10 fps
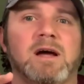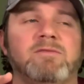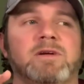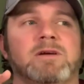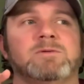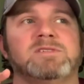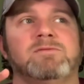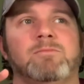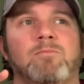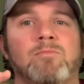I felt like was
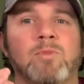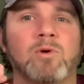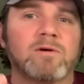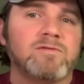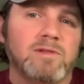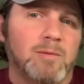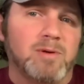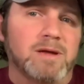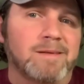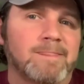even more
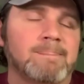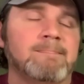flipping.